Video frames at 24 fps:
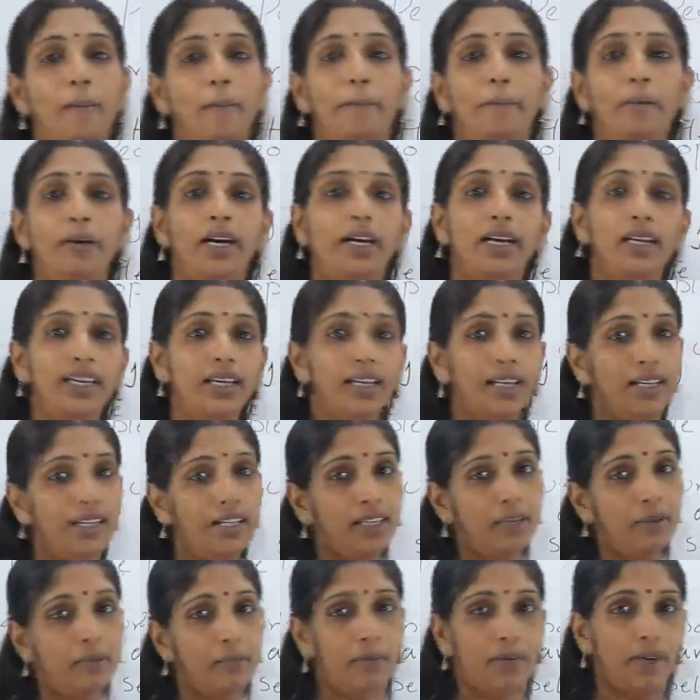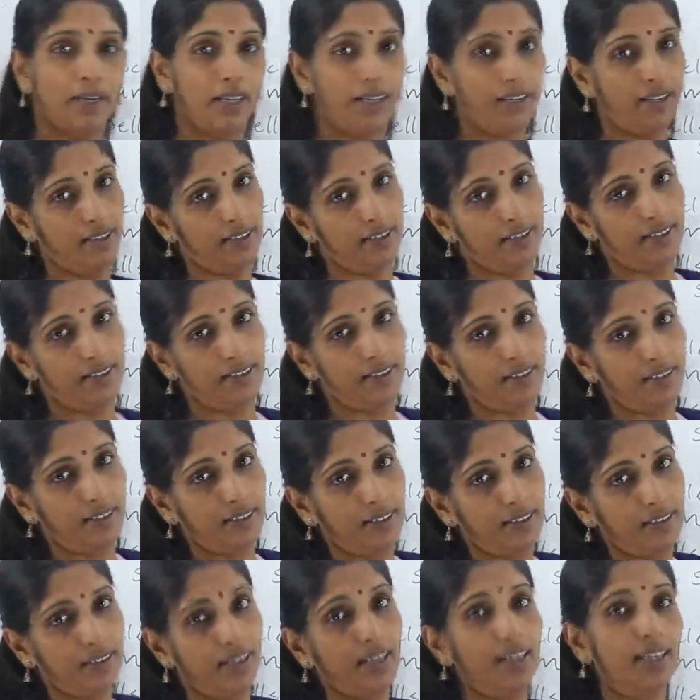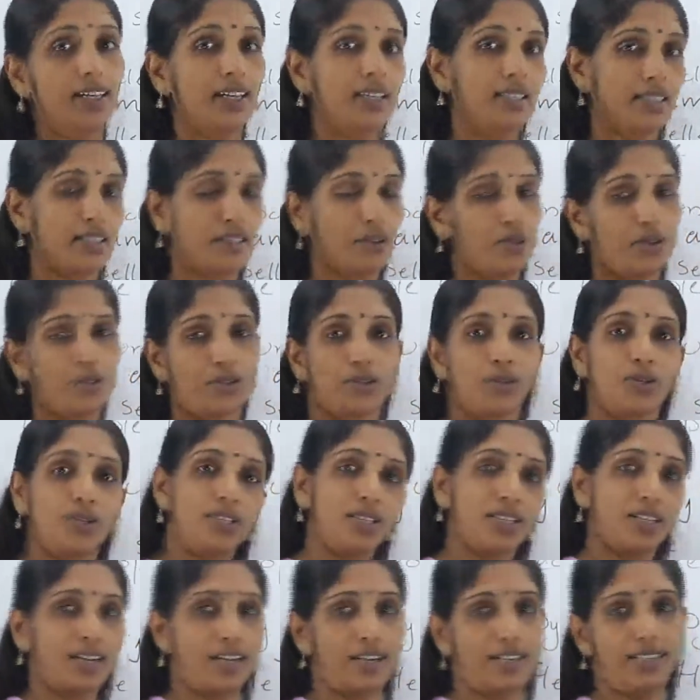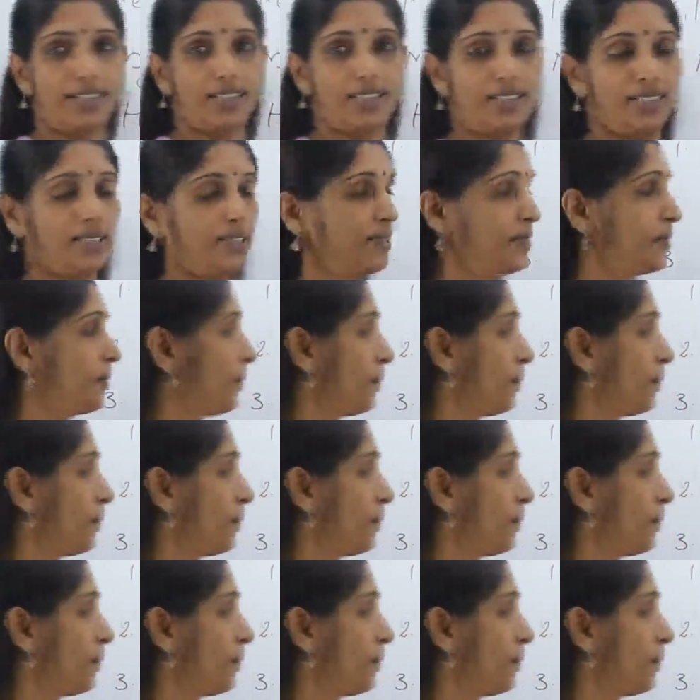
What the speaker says: by my uncle. That answer also is right.